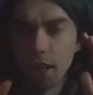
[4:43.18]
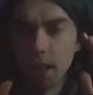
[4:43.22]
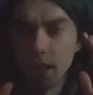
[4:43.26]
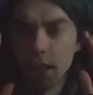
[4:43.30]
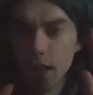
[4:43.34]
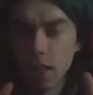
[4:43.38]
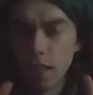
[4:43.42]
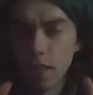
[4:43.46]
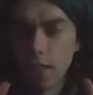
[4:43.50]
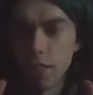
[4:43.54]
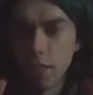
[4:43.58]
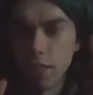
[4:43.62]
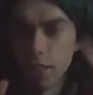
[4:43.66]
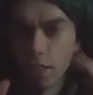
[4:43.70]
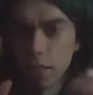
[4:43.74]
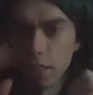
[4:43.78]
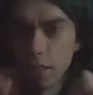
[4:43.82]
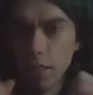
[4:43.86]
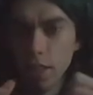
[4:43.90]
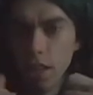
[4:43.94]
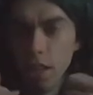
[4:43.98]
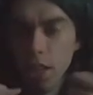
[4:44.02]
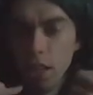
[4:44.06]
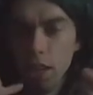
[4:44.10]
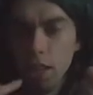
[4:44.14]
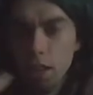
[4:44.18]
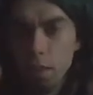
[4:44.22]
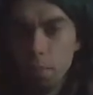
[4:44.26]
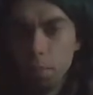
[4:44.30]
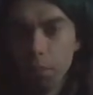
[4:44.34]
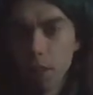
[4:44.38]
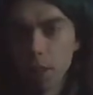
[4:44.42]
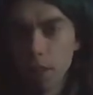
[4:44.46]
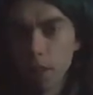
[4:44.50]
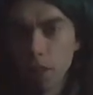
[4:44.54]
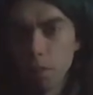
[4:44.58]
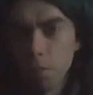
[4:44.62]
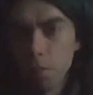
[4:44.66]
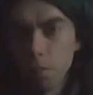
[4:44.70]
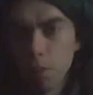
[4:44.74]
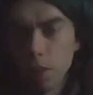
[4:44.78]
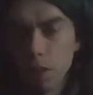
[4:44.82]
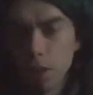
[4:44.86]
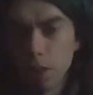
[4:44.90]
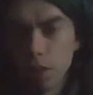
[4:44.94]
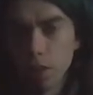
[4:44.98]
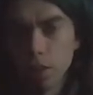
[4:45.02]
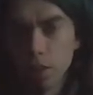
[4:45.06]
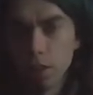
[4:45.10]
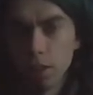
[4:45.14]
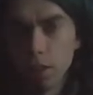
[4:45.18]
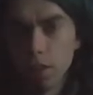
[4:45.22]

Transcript: and light become one,